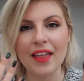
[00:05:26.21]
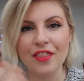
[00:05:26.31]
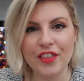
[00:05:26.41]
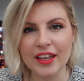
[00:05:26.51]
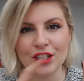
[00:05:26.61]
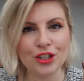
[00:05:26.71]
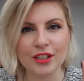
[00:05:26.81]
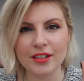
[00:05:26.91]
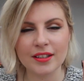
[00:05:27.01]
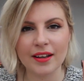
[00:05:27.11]
This
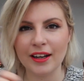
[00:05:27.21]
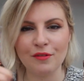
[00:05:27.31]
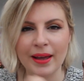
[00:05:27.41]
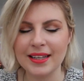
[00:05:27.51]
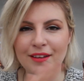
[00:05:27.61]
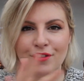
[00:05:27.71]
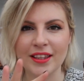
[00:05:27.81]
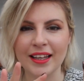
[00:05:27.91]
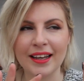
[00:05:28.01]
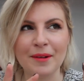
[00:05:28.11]
just kind of makes
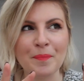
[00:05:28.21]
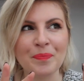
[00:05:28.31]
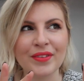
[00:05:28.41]
everything,